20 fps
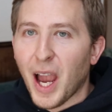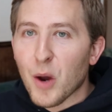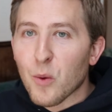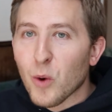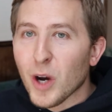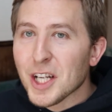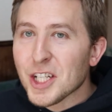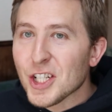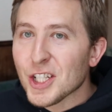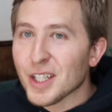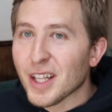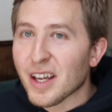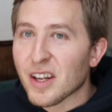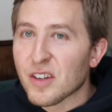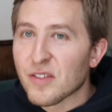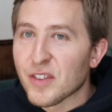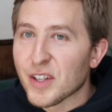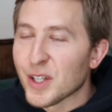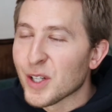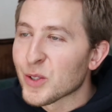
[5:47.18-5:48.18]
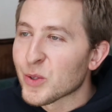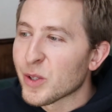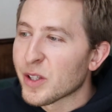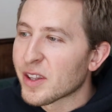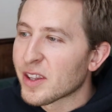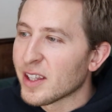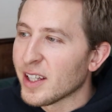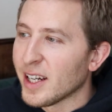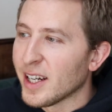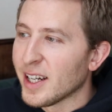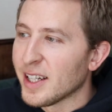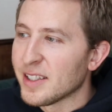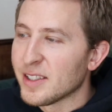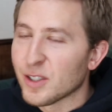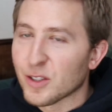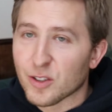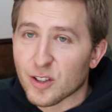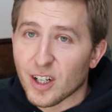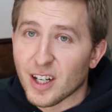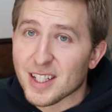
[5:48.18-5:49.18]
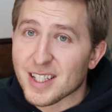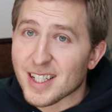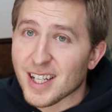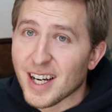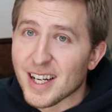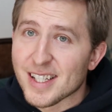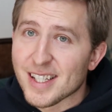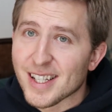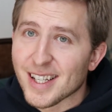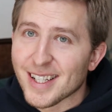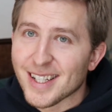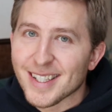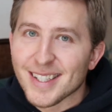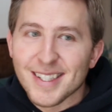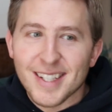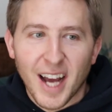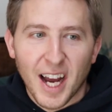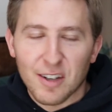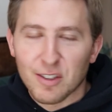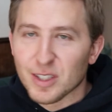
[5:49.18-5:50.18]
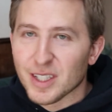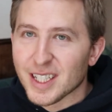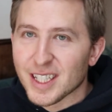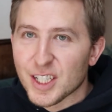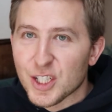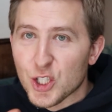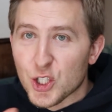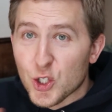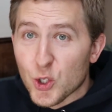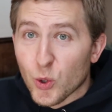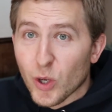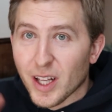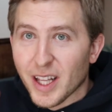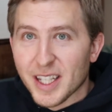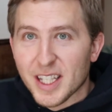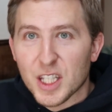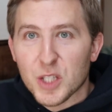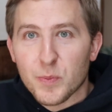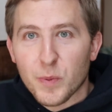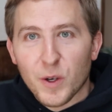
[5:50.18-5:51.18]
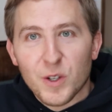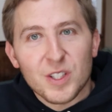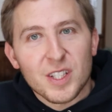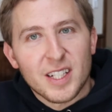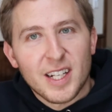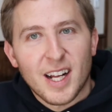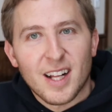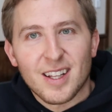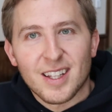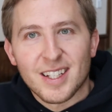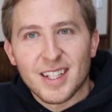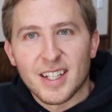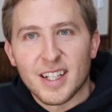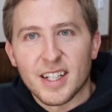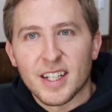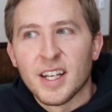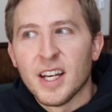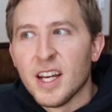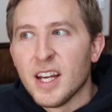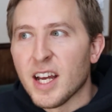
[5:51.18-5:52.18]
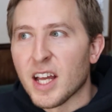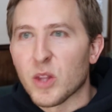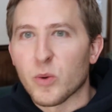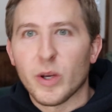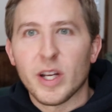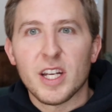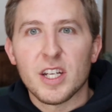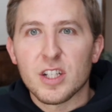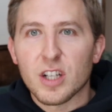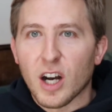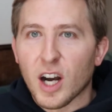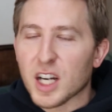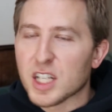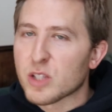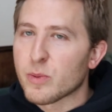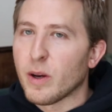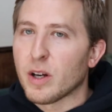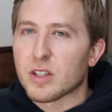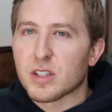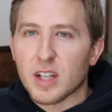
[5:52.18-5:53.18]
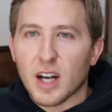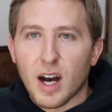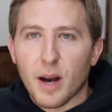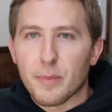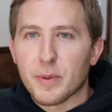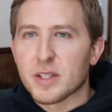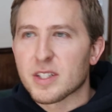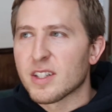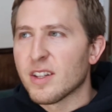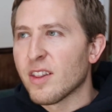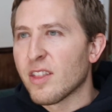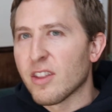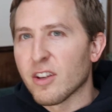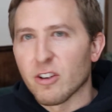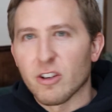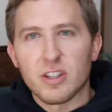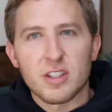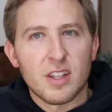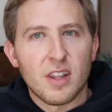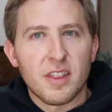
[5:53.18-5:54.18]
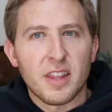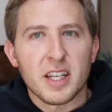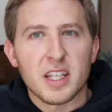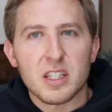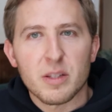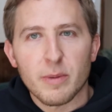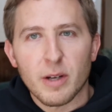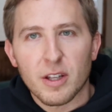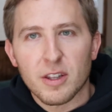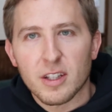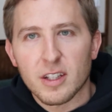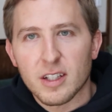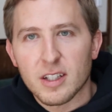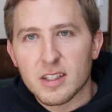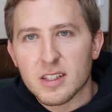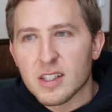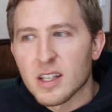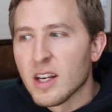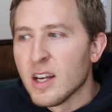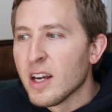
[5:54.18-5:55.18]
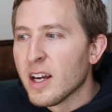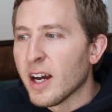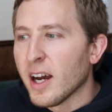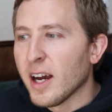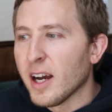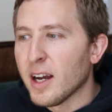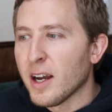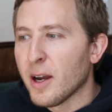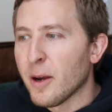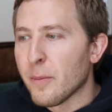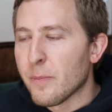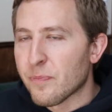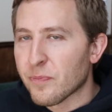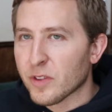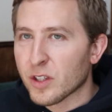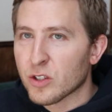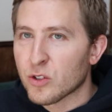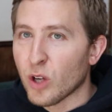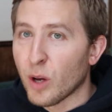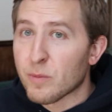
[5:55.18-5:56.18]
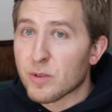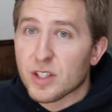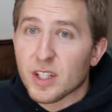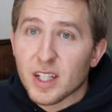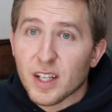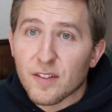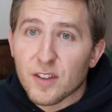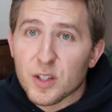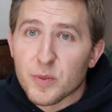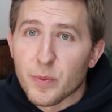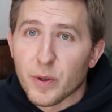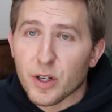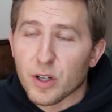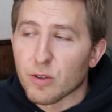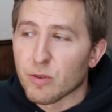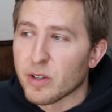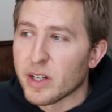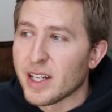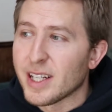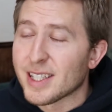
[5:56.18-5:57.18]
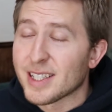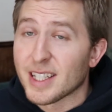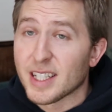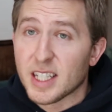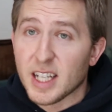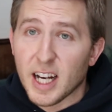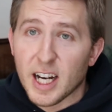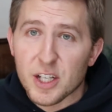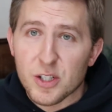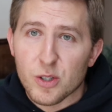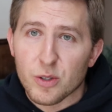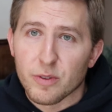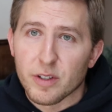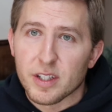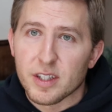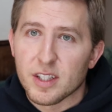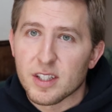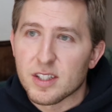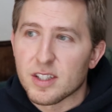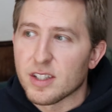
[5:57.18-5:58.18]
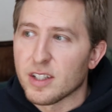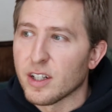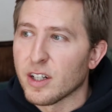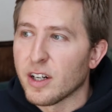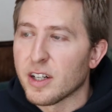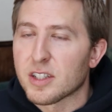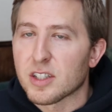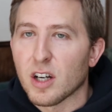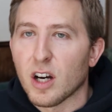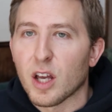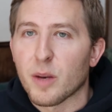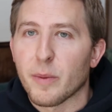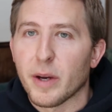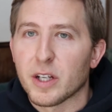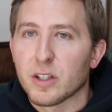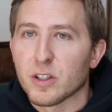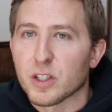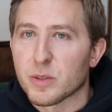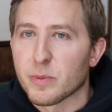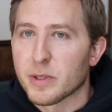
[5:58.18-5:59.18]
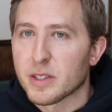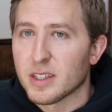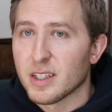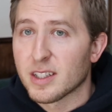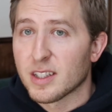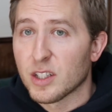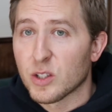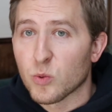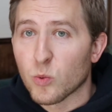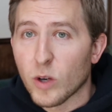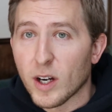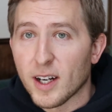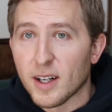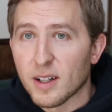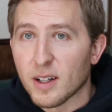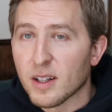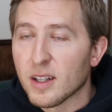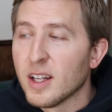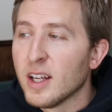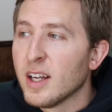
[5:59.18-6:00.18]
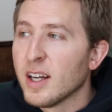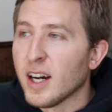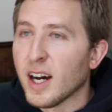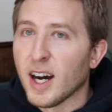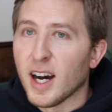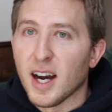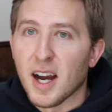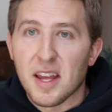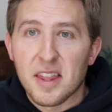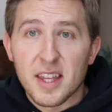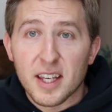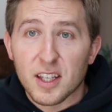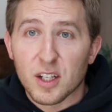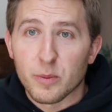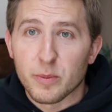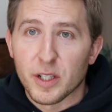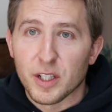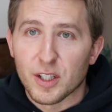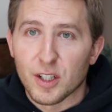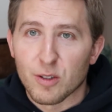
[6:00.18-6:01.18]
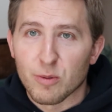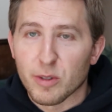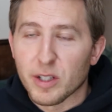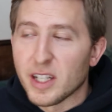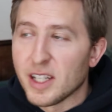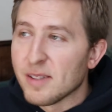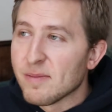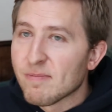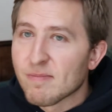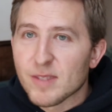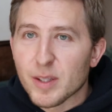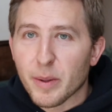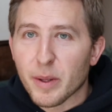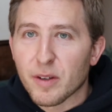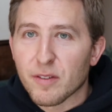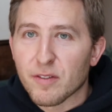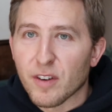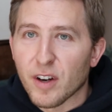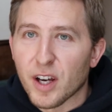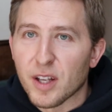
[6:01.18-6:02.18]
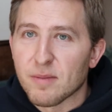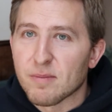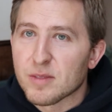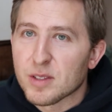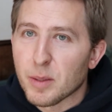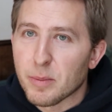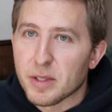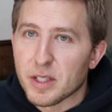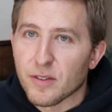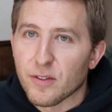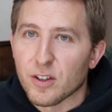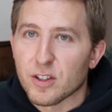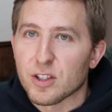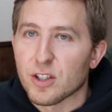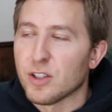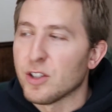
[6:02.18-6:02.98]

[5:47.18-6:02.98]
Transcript: I watch a lot of videos with uh, Neil deGrasse Tyson. I really enjoy like his personality and the way he talks about topics and theories and thinks about things. Um, so I'm just gonna give this book a read as a casual read this year. It's on my Christmas list as well. Uh, I think it'll be a good read, something fun, something different